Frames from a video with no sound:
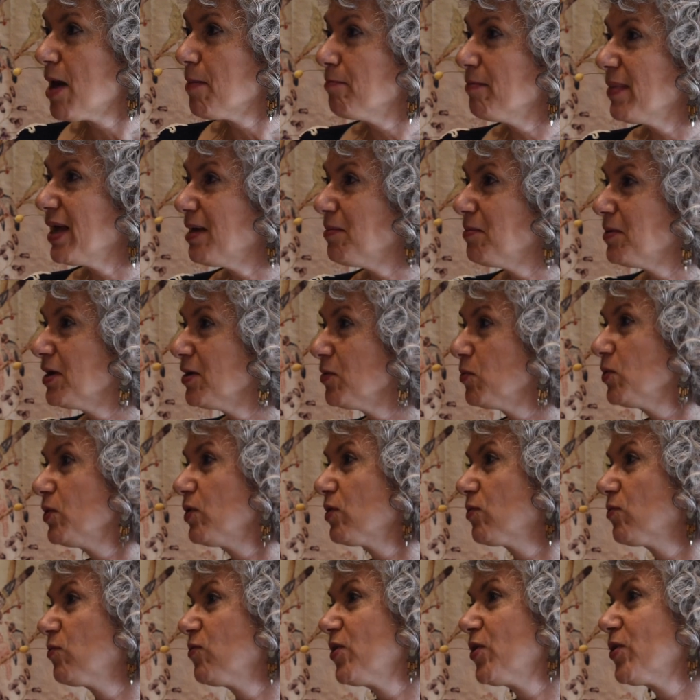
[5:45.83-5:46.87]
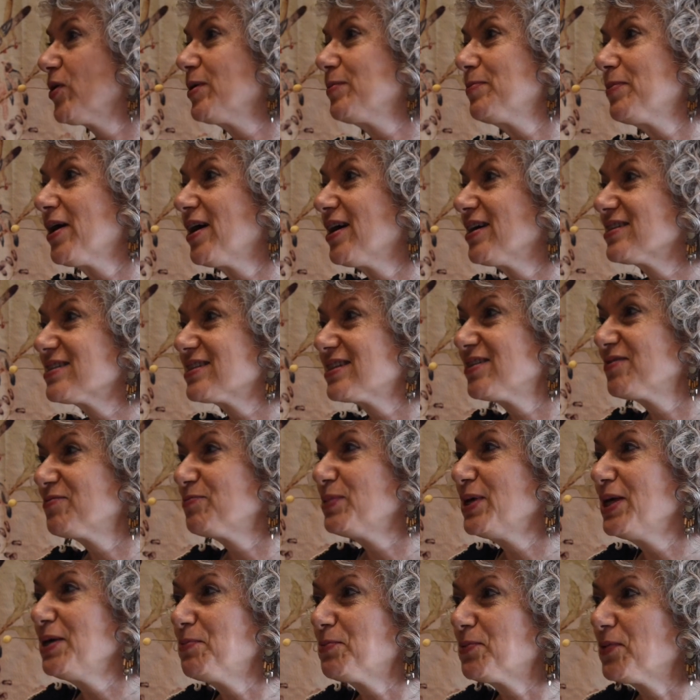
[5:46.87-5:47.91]
Maybe we're very positive
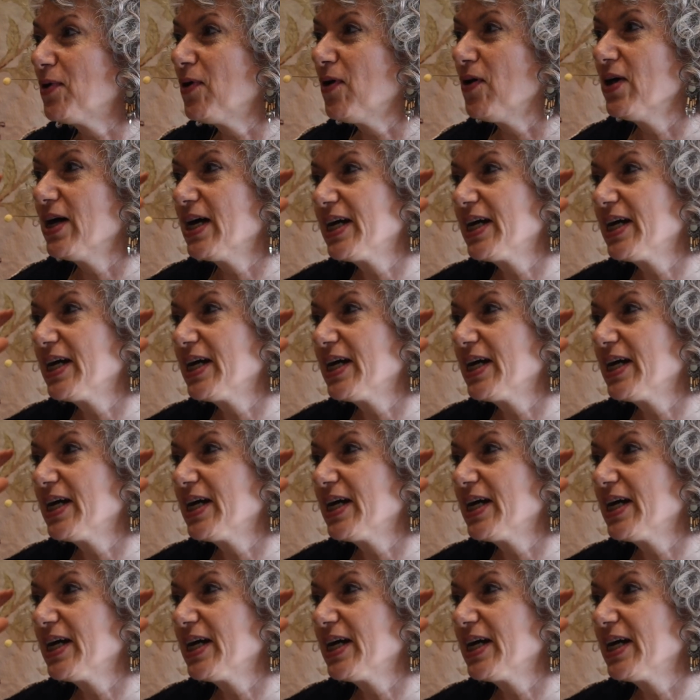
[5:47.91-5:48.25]
people,